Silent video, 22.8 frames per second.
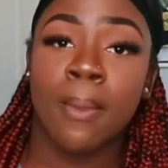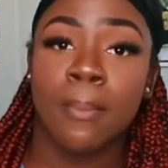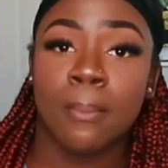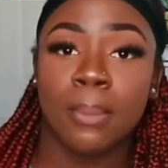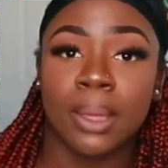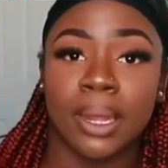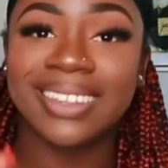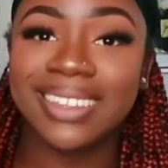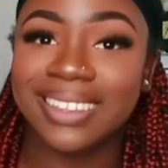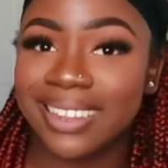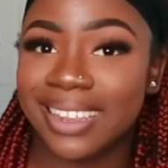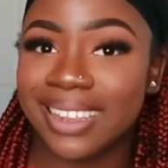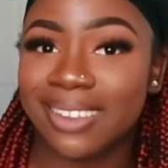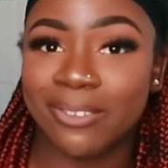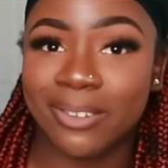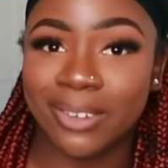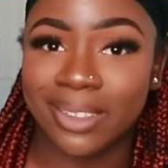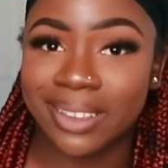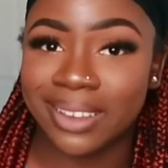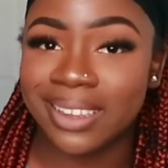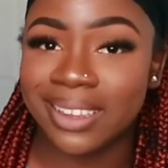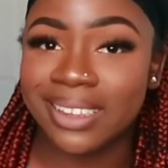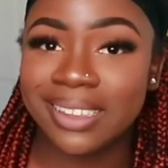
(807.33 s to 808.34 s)
But this is it
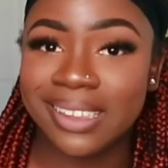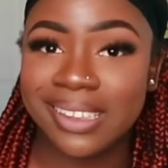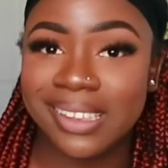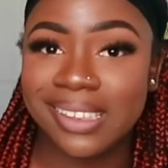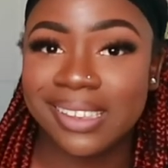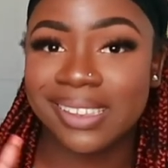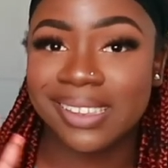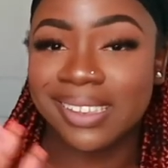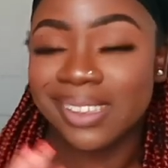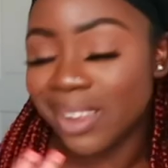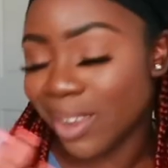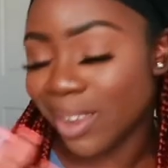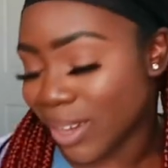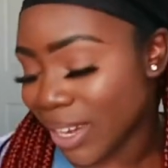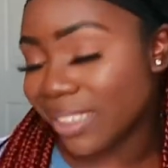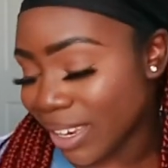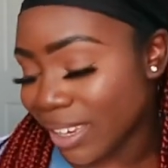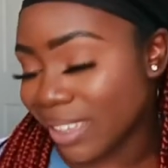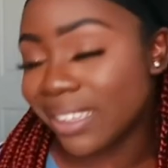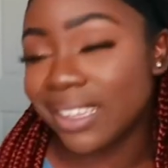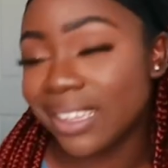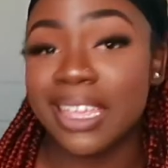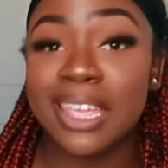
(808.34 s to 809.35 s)
for, this is, so
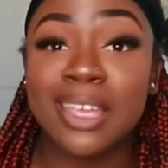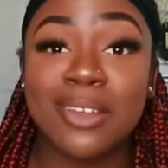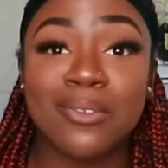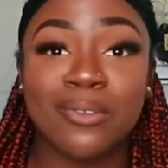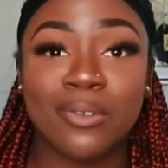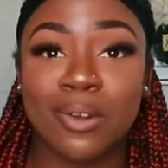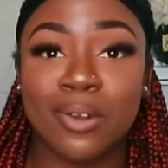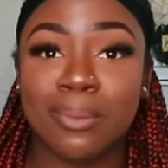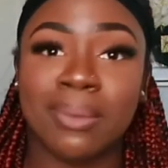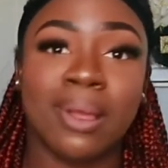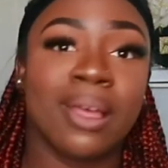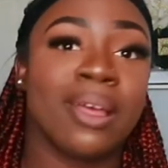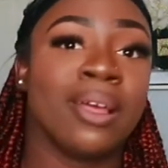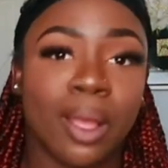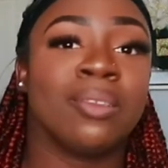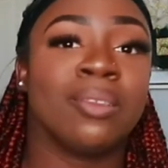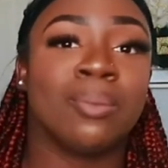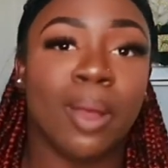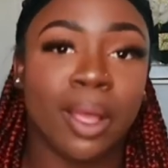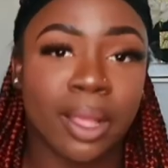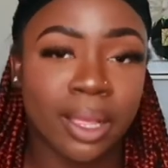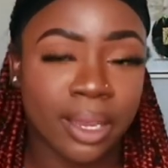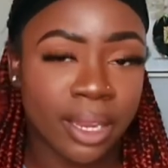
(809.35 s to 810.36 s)
This is it for my
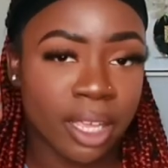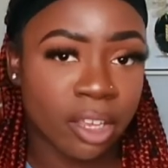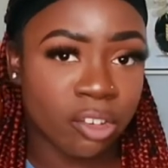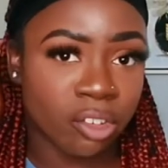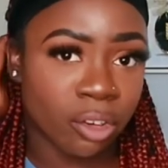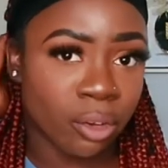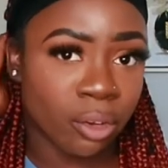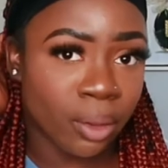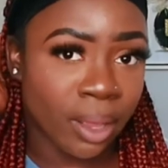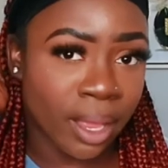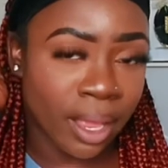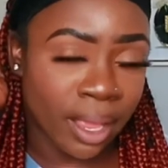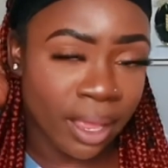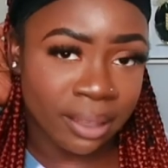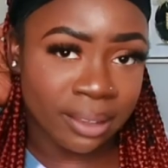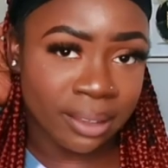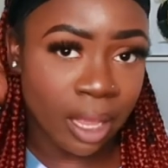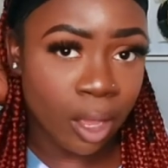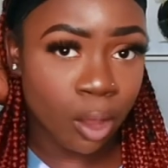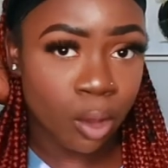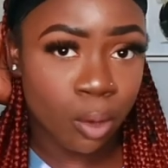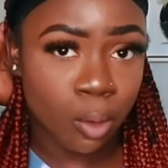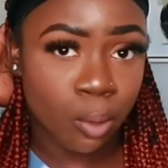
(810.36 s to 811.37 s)
small collection, you guys.
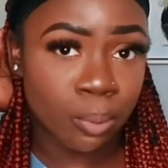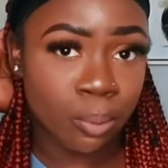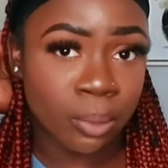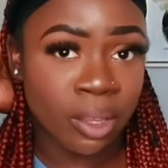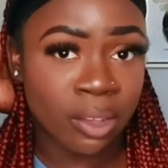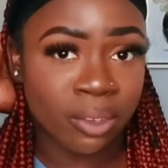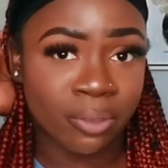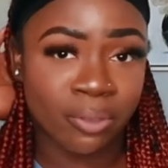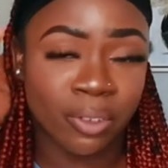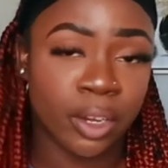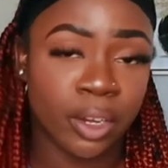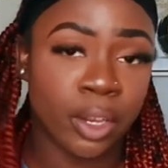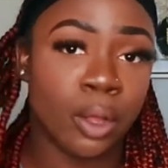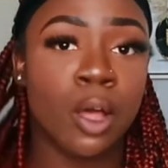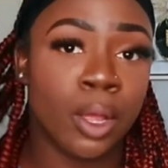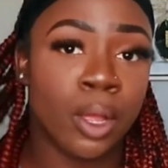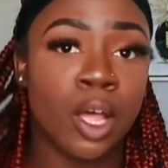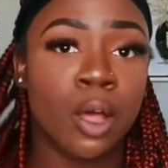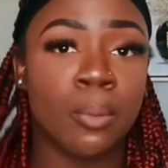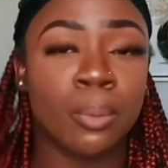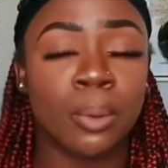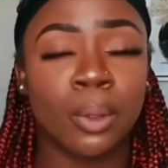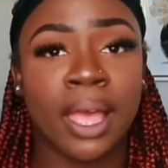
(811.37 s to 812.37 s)
I hope this video
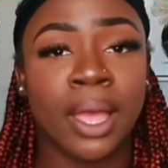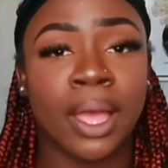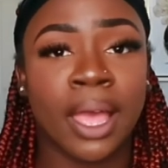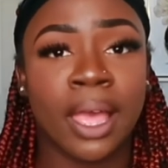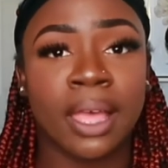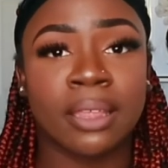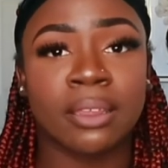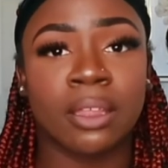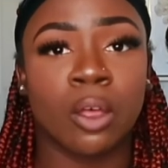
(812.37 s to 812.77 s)
helped you guys.